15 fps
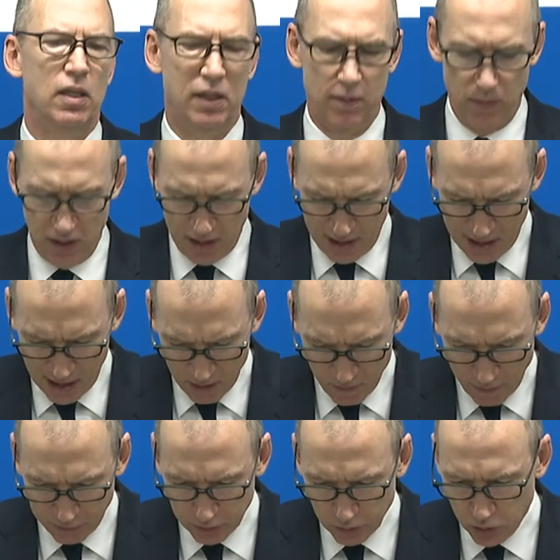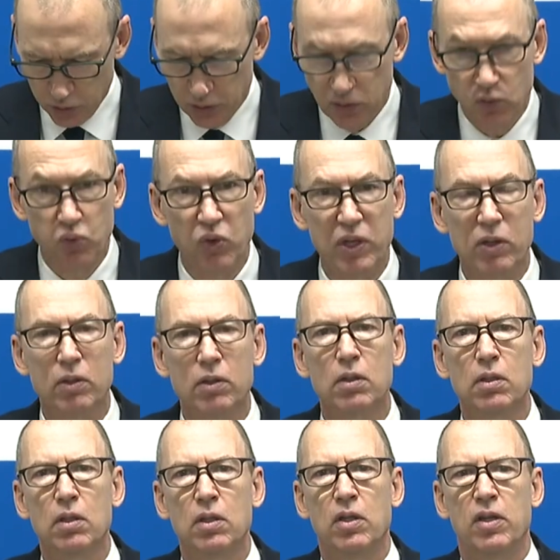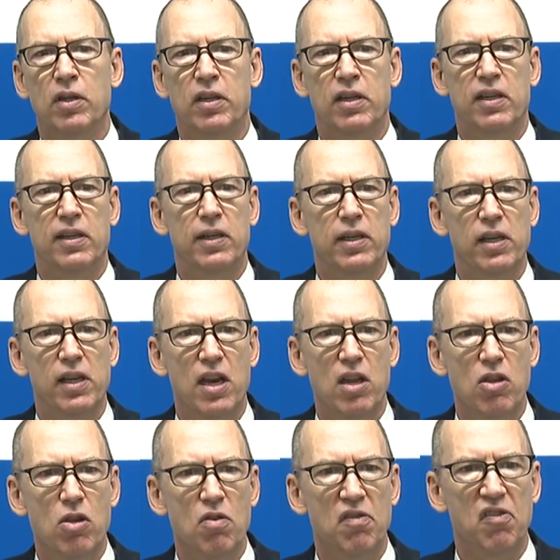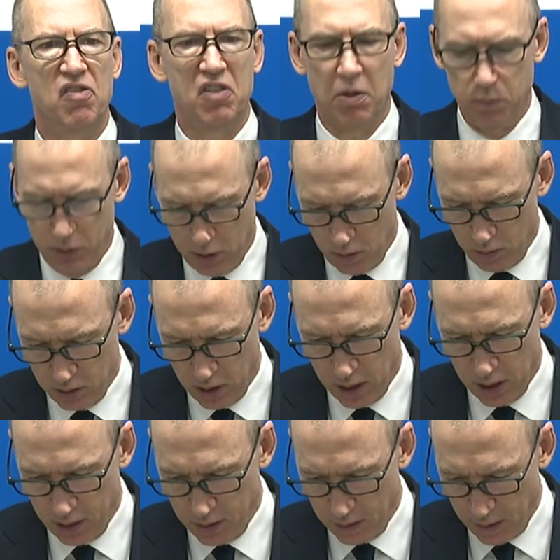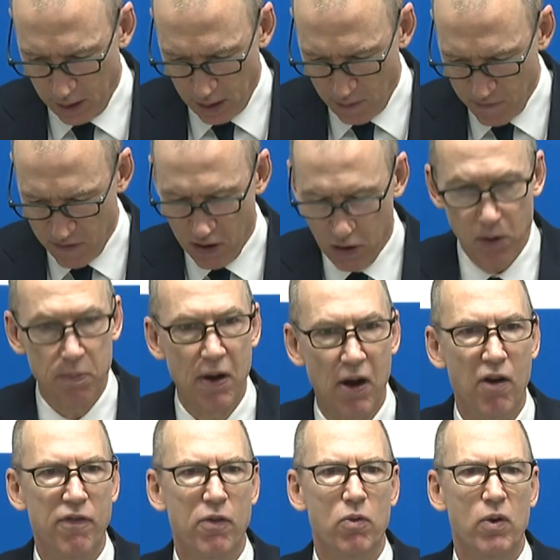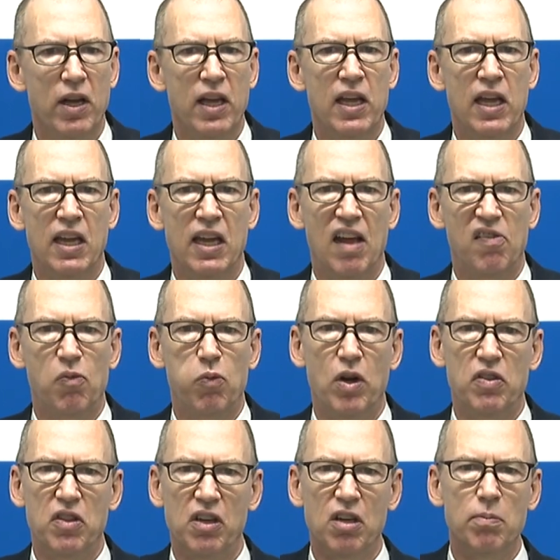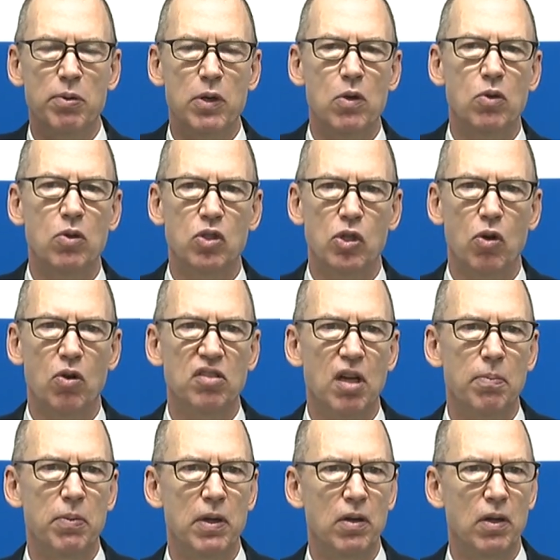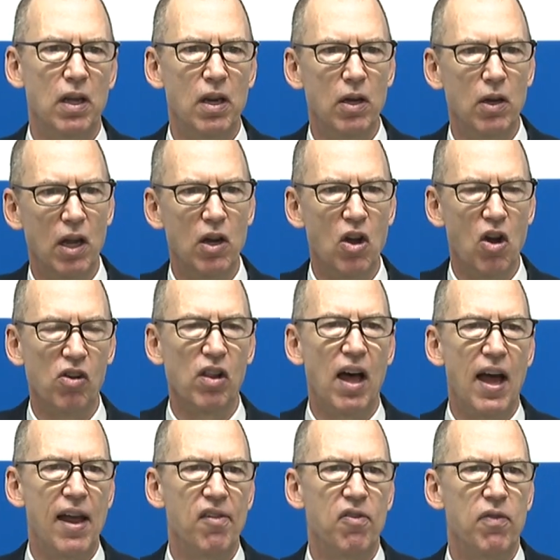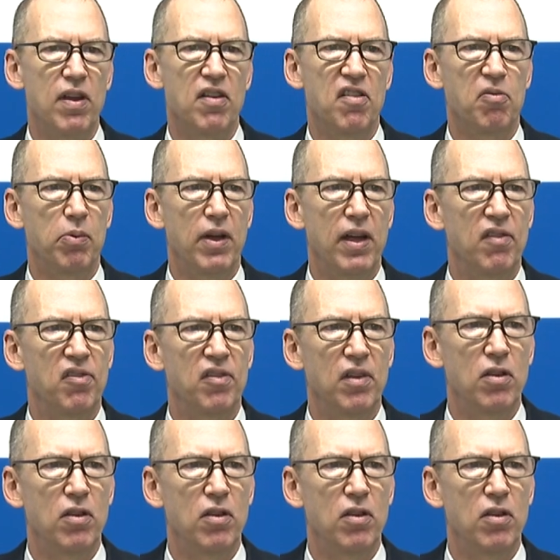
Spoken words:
I mean, the AI revolution is real, and it uses compute in a very powerful way. And guess what? The compute shows up in our lives via displays.